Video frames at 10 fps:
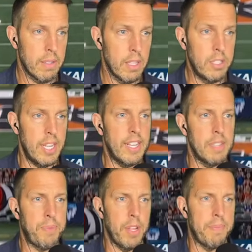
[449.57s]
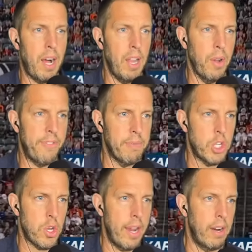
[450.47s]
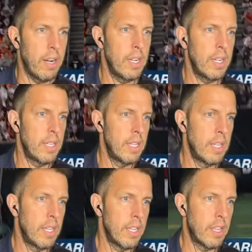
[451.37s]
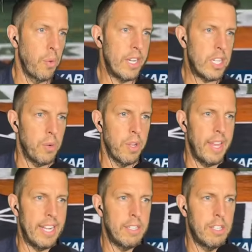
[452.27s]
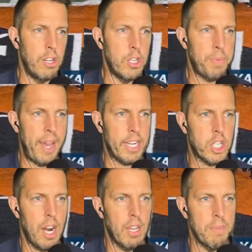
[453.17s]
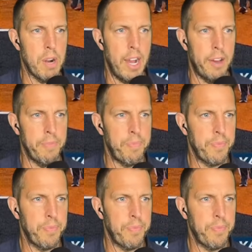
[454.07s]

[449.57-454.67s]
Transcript: Lucy doesn't pull the ball away from Schrader the way she would that douchebag Charlie Brown.